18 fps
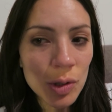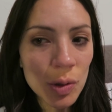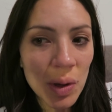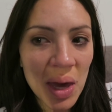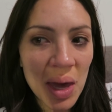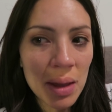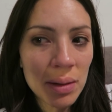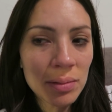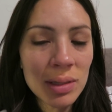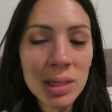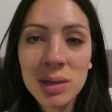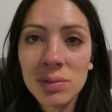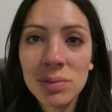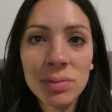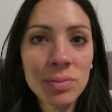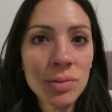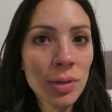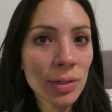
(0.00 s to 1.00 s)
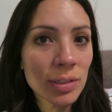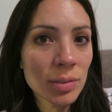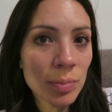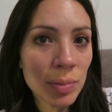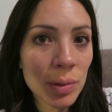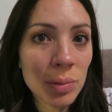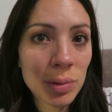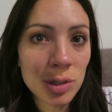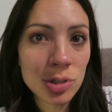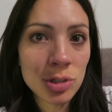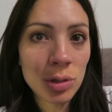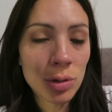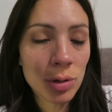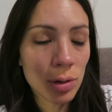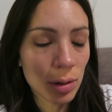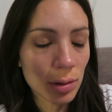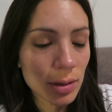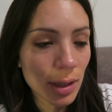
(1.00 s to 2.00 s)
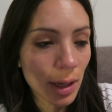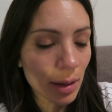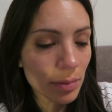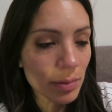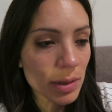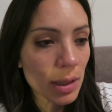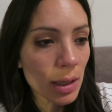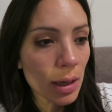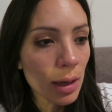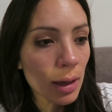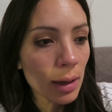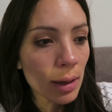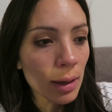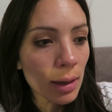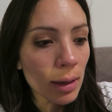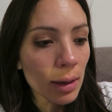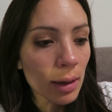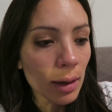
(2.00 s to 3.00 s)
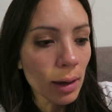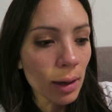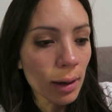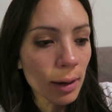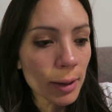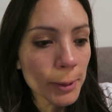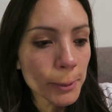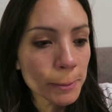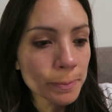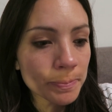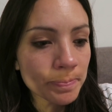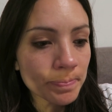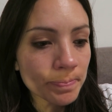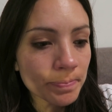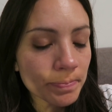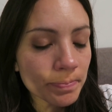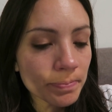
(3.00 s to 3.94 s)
You can't leave. You have to be with each other at all times. Um,